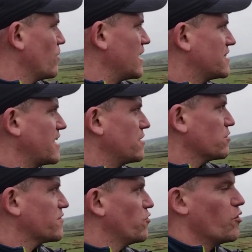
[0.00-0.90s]
where it said it
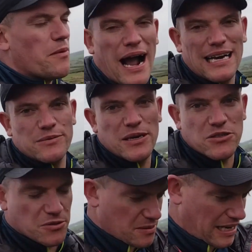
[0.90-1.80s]
was 4 mile away or
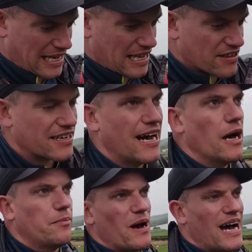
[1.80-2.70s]
something like that, the
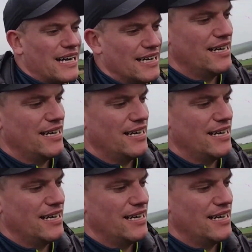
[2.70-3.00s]
car park.